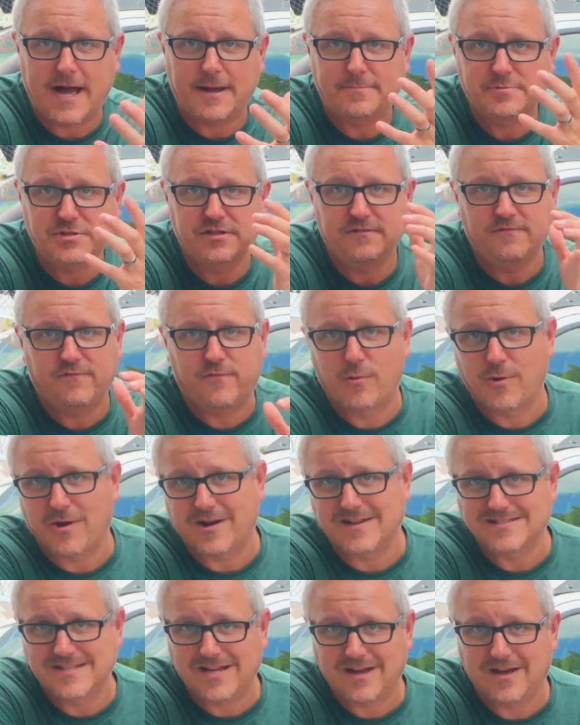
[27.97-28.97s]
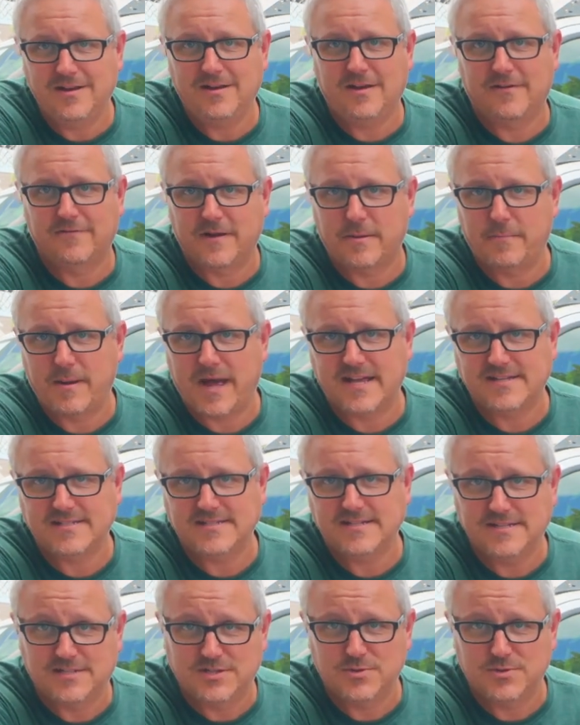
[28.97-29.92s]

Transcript: option for a ton of capacity,